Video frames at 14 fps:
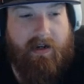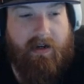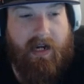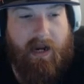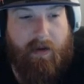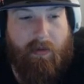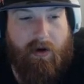
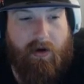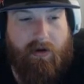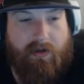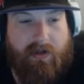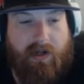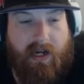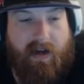
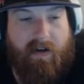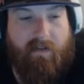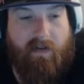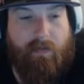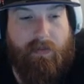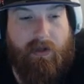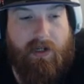neighbors have
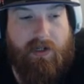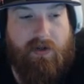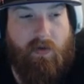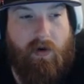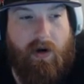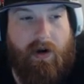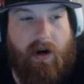
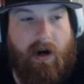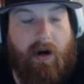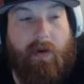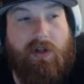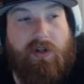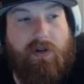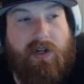+1
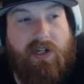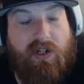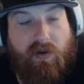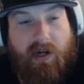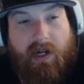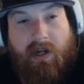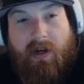armor. So he's
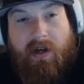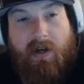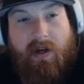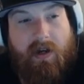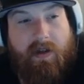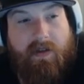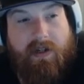doing
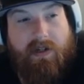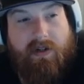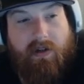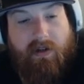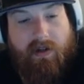this